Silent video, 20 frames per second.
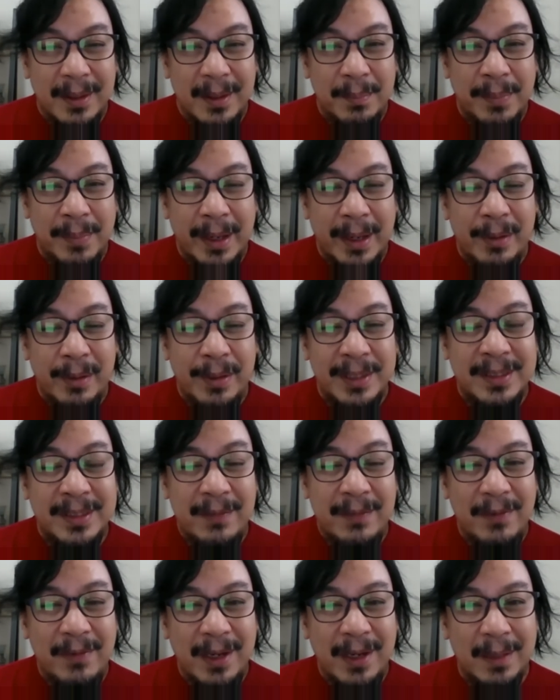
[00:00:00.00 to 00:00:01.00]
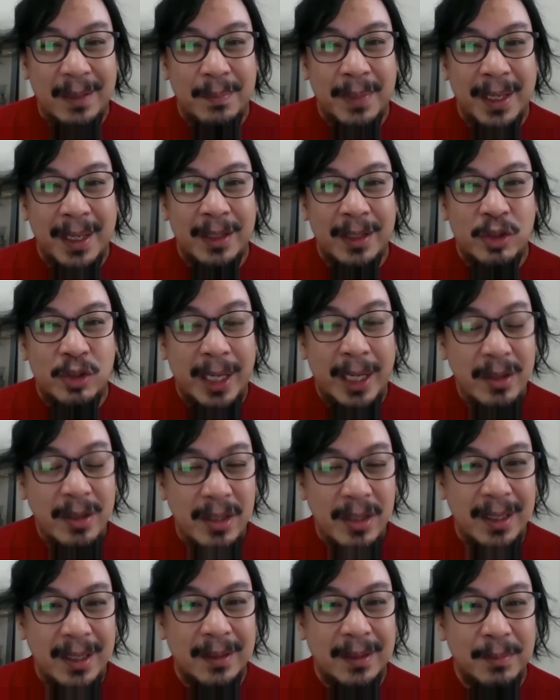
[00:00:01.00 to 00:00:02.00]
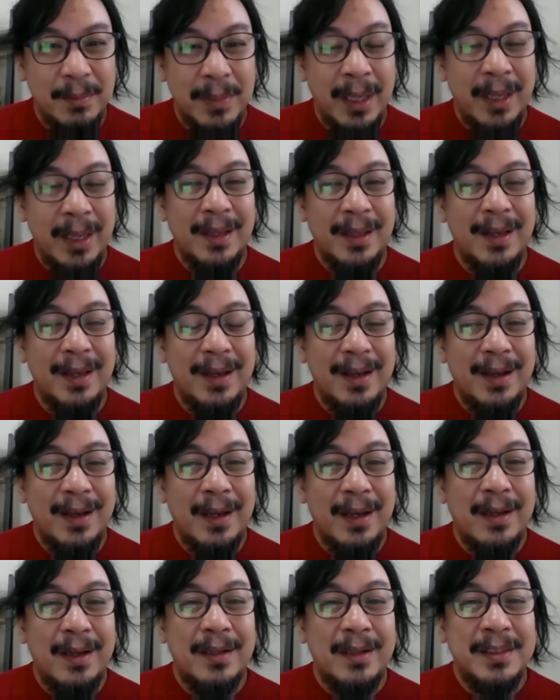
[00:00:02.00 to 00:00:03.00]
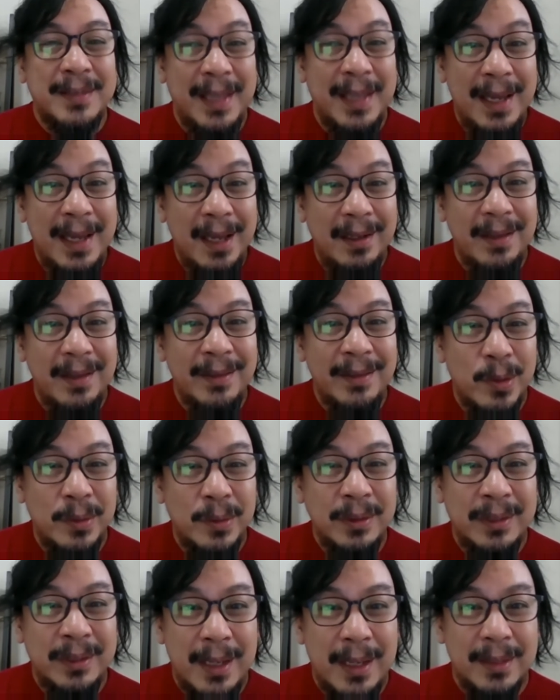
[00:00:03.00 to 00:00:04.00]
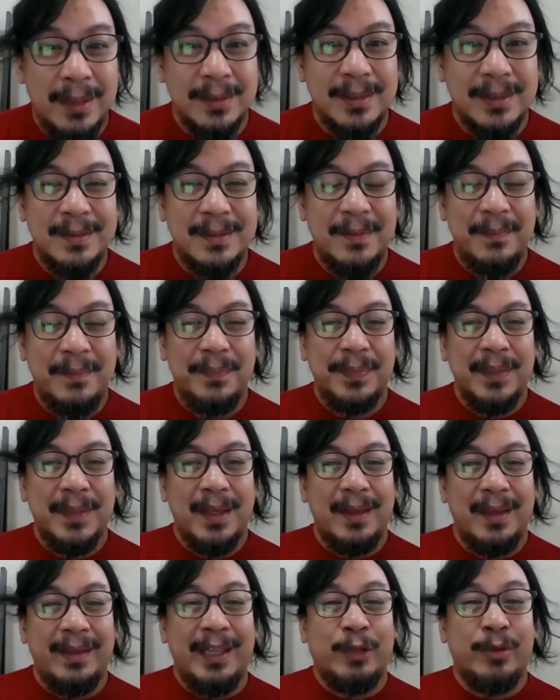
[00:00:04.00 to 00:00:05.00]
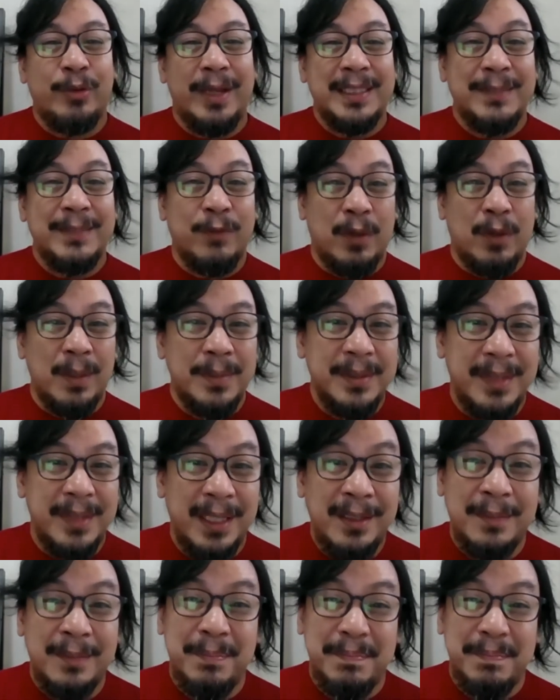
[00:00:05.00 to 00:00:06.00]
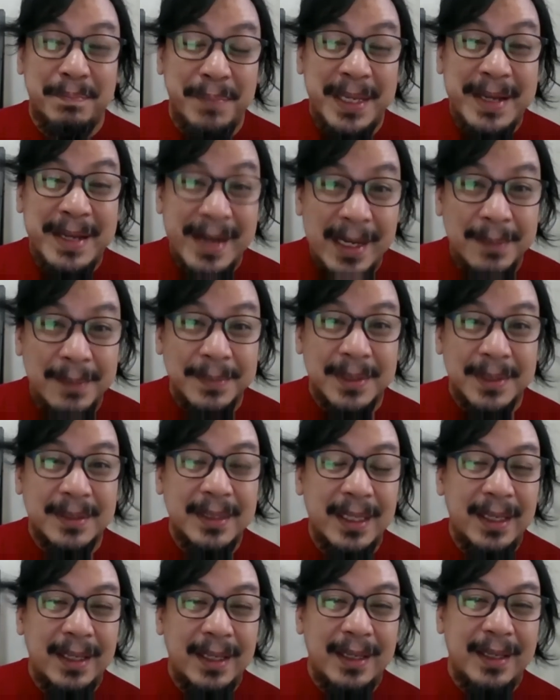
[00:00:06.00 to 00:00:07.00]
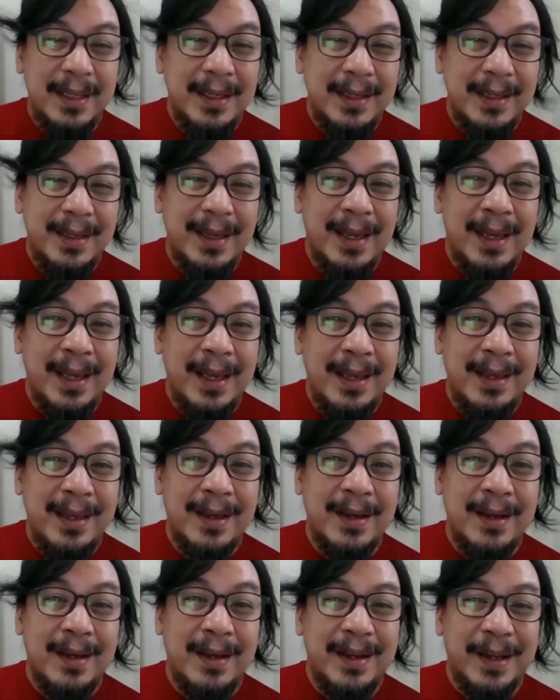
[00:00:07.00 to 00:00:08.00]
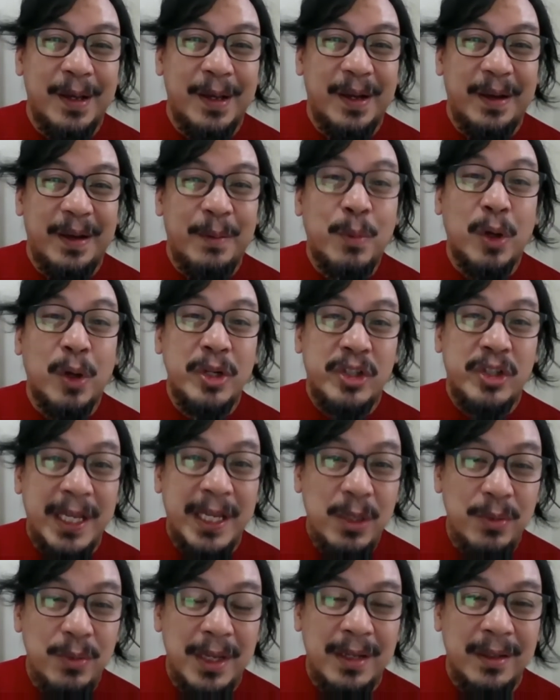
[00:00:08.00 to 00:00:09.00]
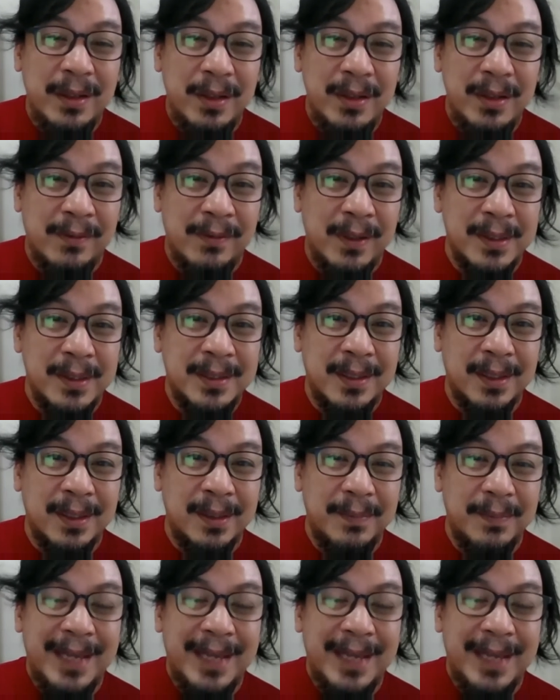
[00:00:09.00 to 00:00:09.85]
by receiving it, by changing it, by saying it in their own tongues, it transforms and it becomes a more genuine universal.